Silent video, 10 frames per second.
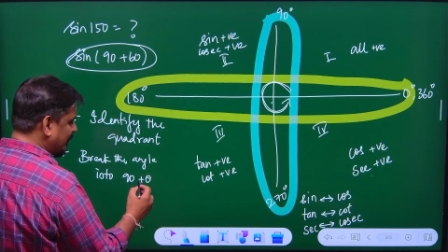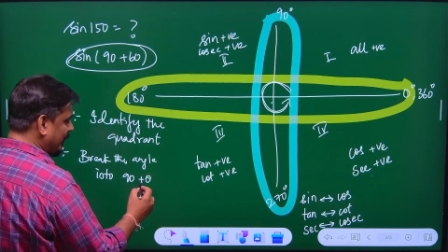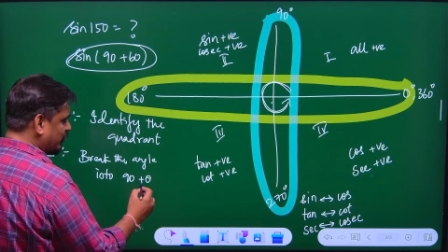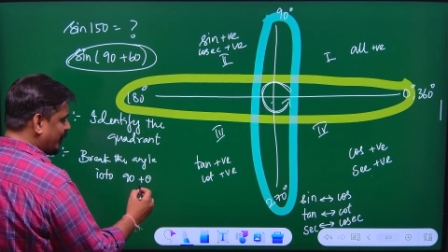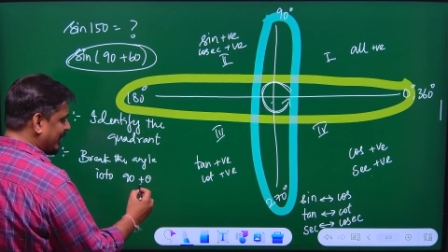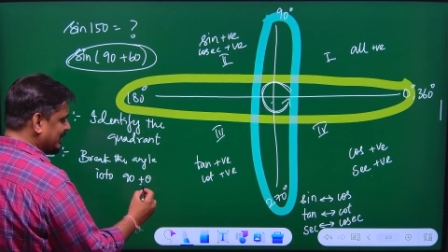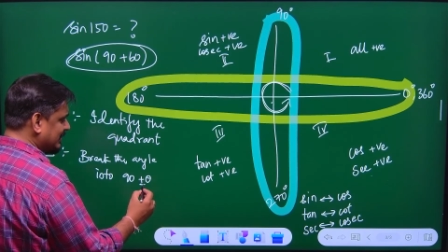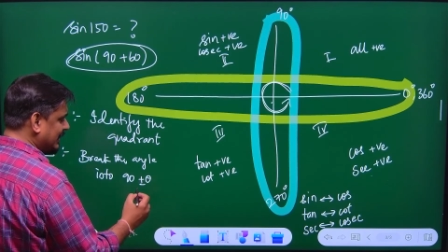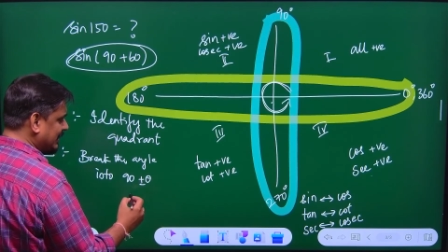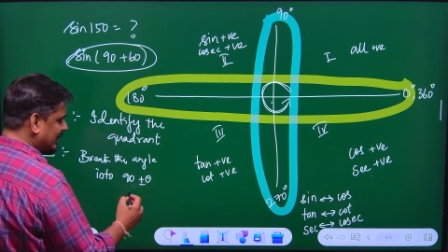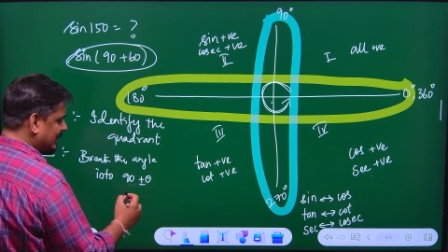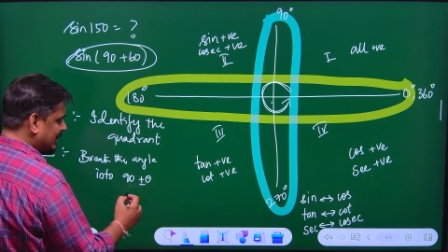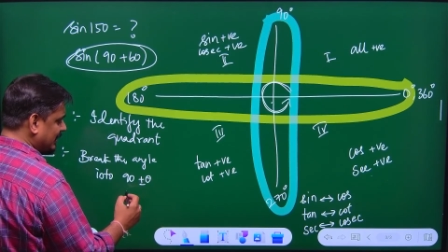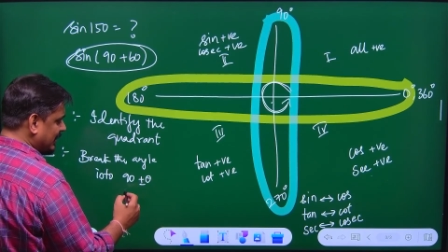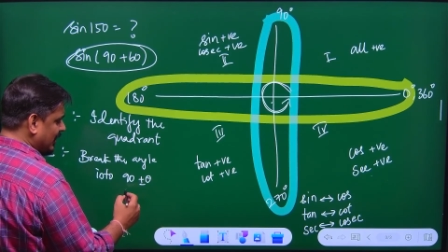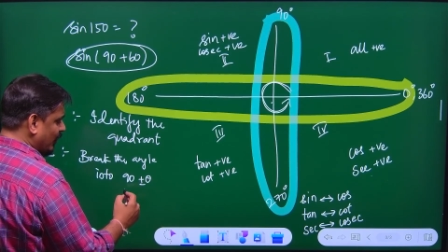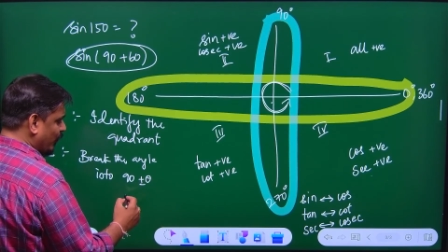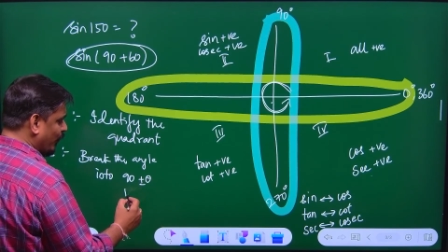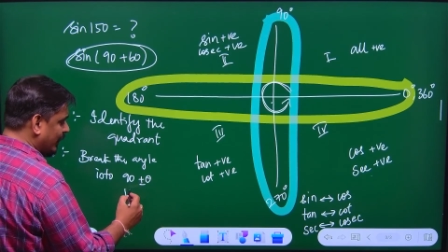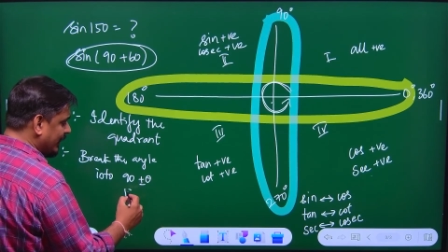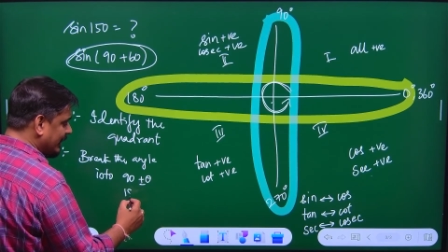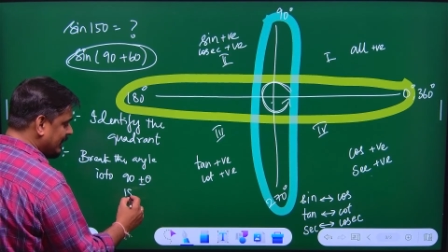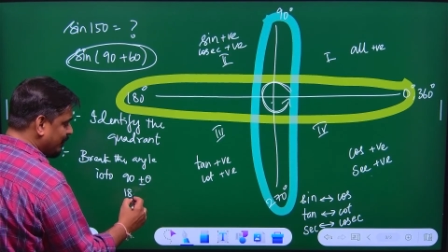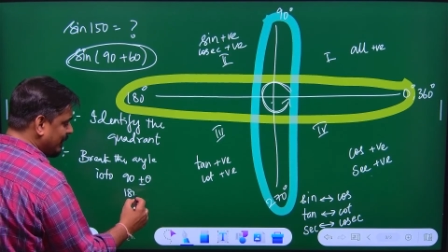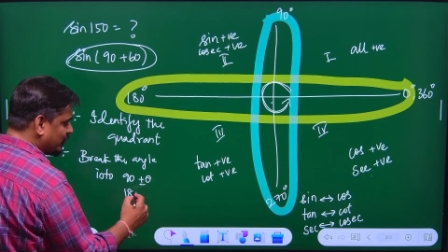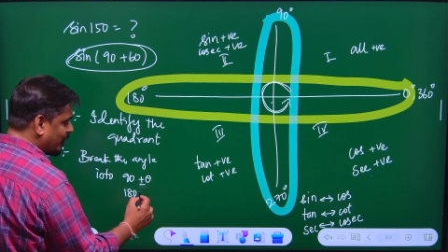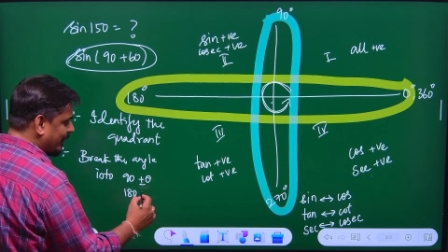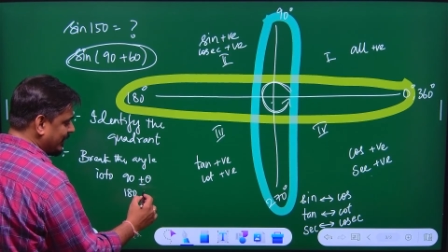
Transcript: or minus theta, 180 plus or minus